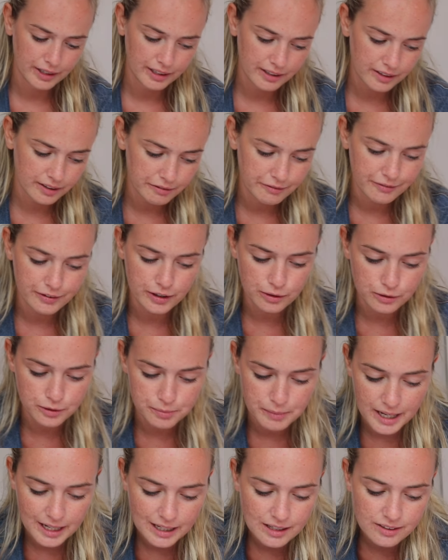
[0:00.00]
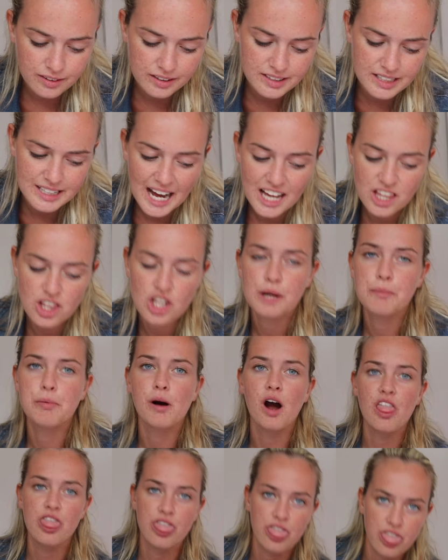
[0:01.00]
and it confused me because I didn't actually
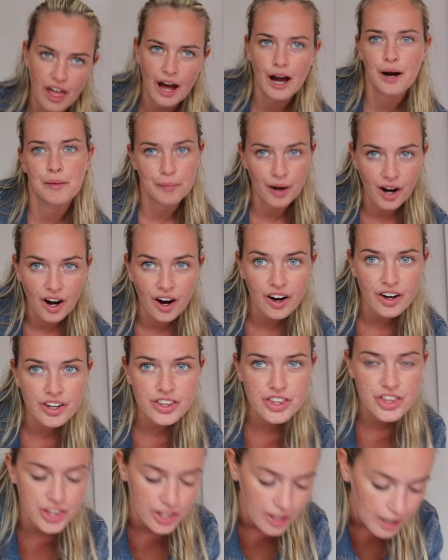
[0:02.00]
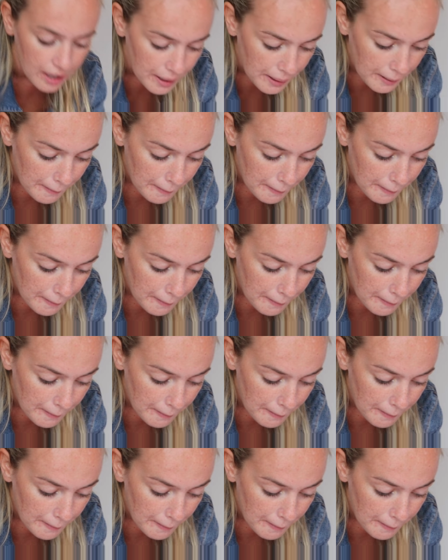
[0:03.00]
buy that much.